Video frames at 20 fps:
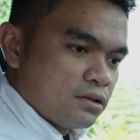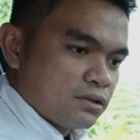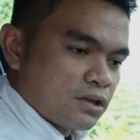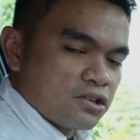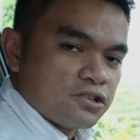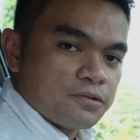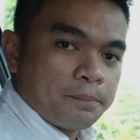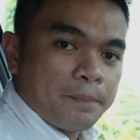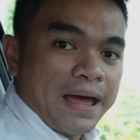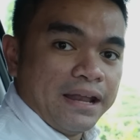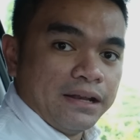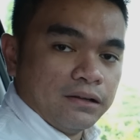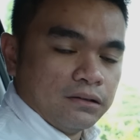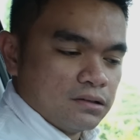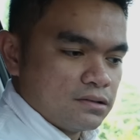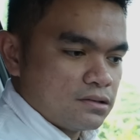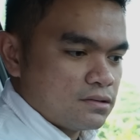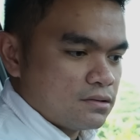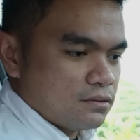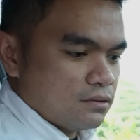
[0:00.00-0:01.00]
touch
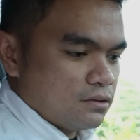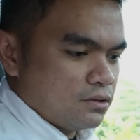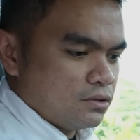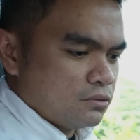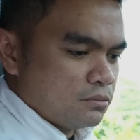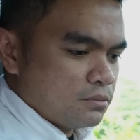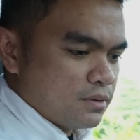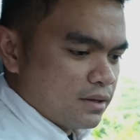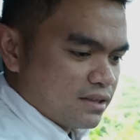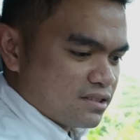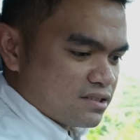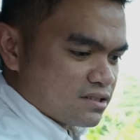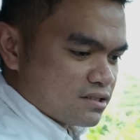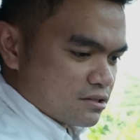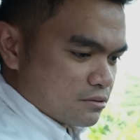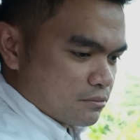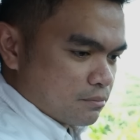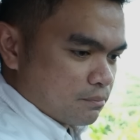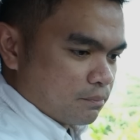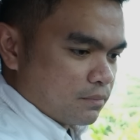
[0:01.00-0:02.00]
panels. You know,
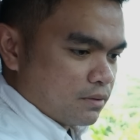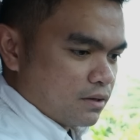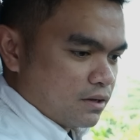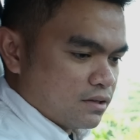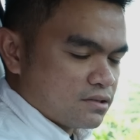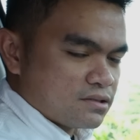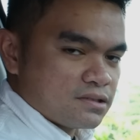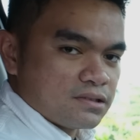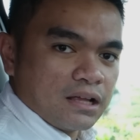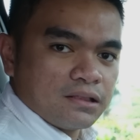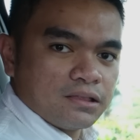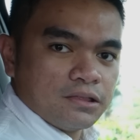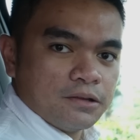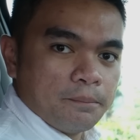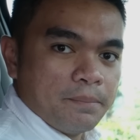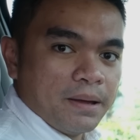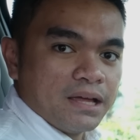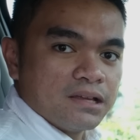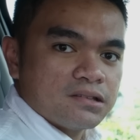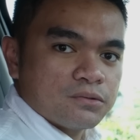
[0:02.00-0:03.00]
it's it's not the
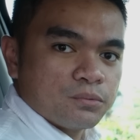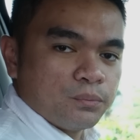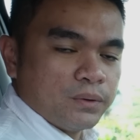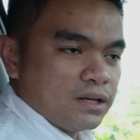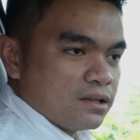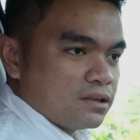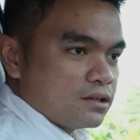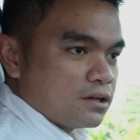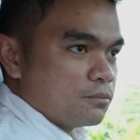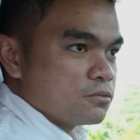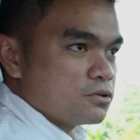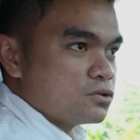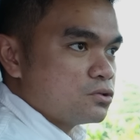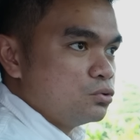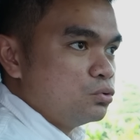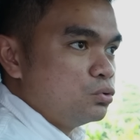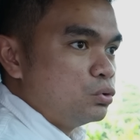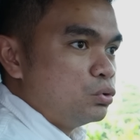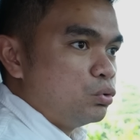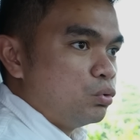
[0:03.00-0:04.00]
best when it comes to
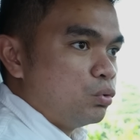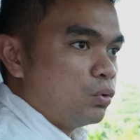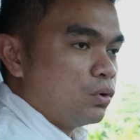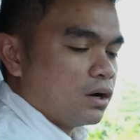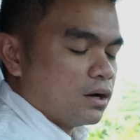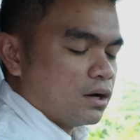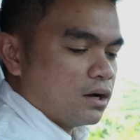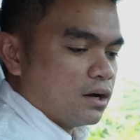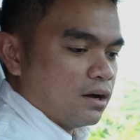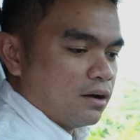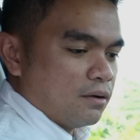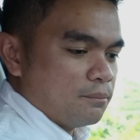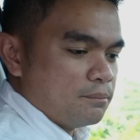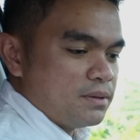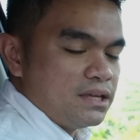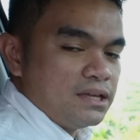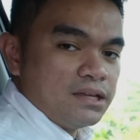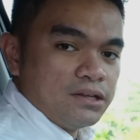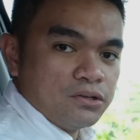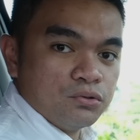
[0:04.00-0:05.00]
uh,
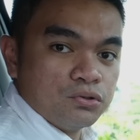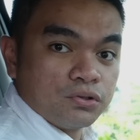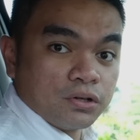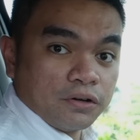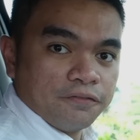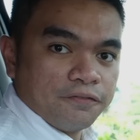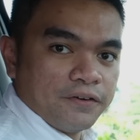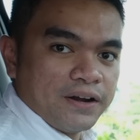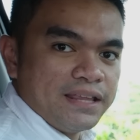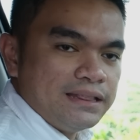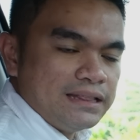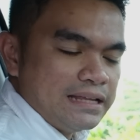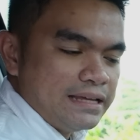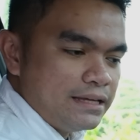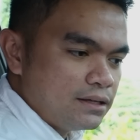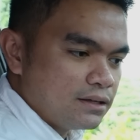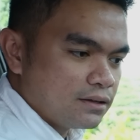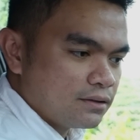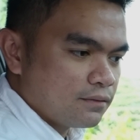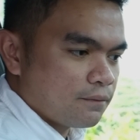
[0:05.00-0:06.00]
being user
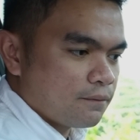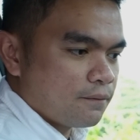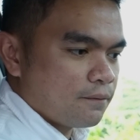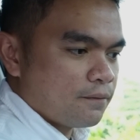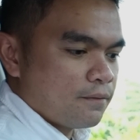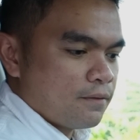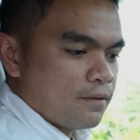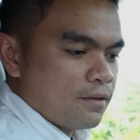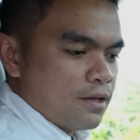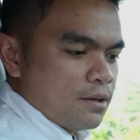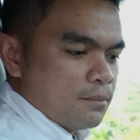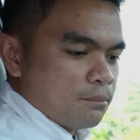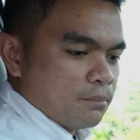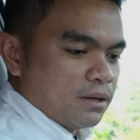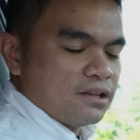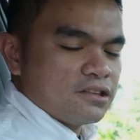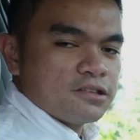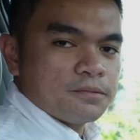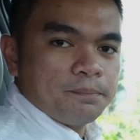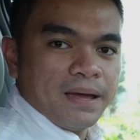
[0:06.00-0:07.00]
friendly, but
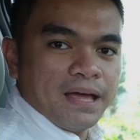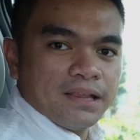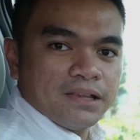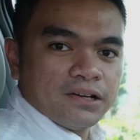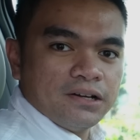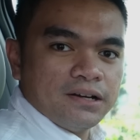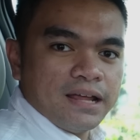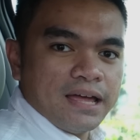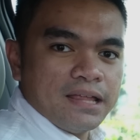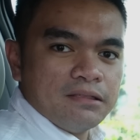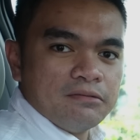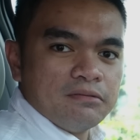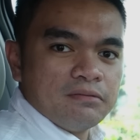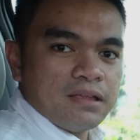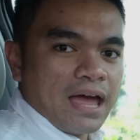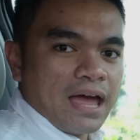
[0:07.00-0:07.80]
it's better than